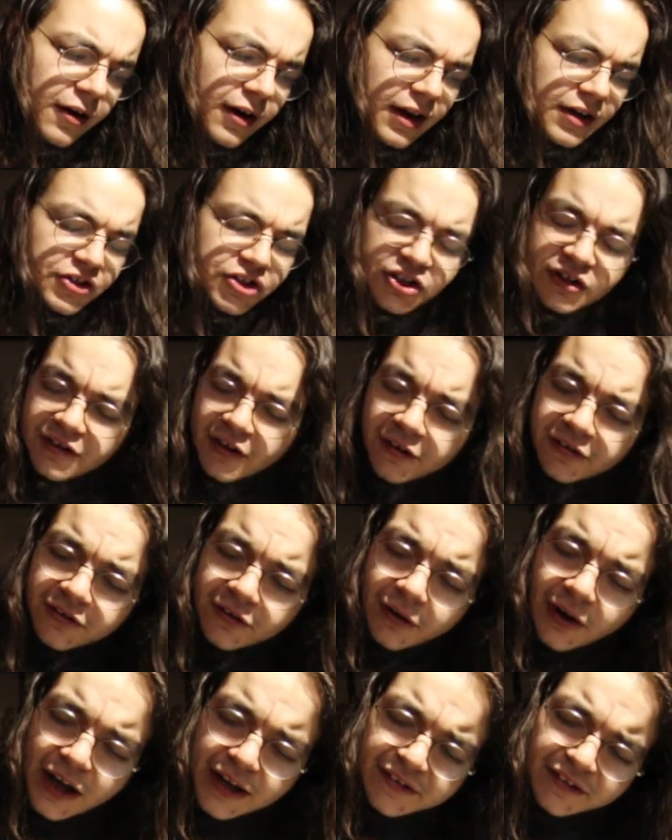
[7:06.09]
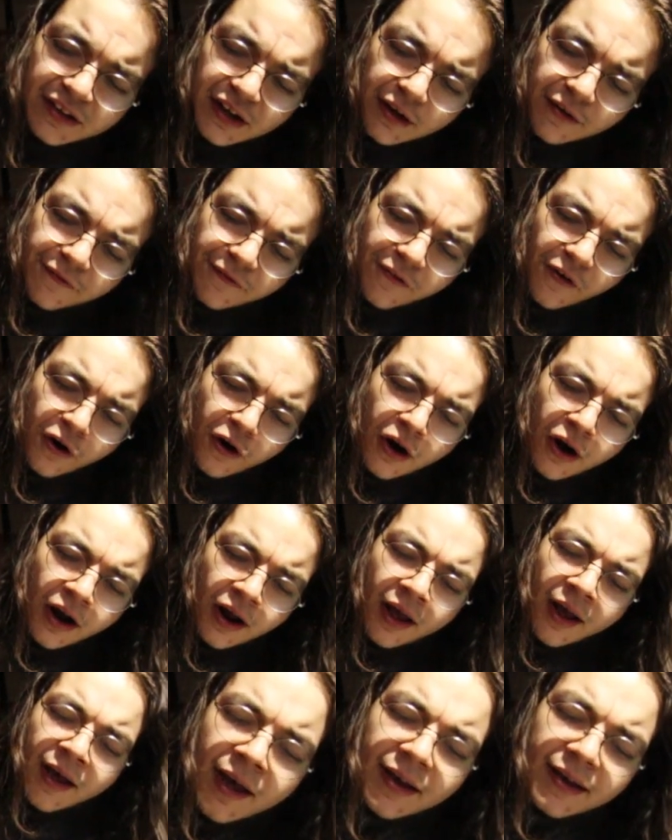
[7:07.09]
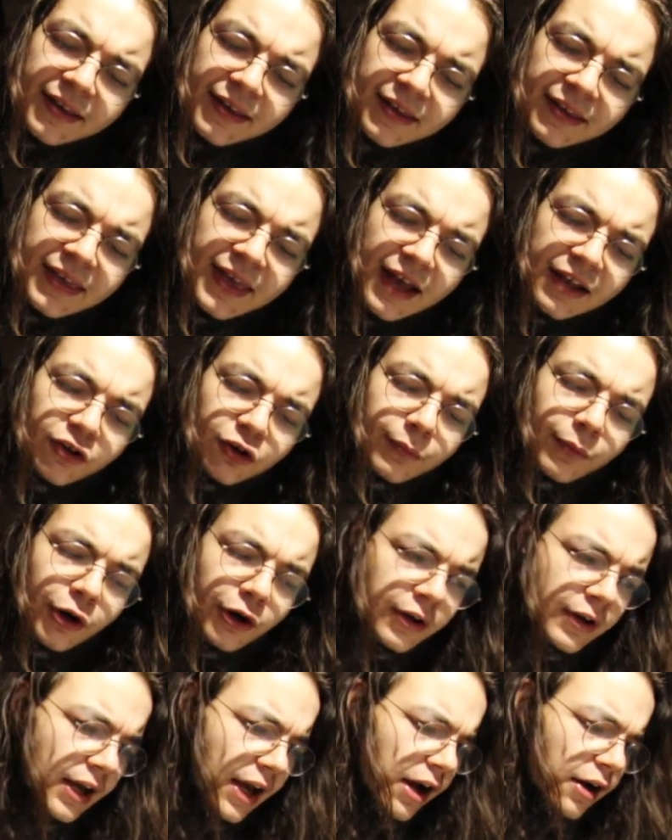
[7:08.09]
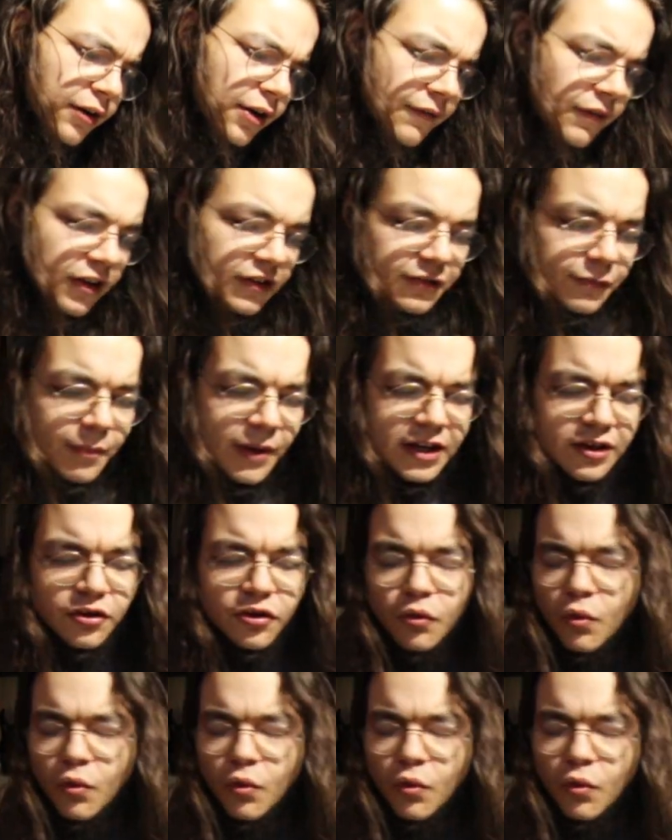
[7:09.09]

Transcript: and she's also asking for a ghetto bird out of a Smith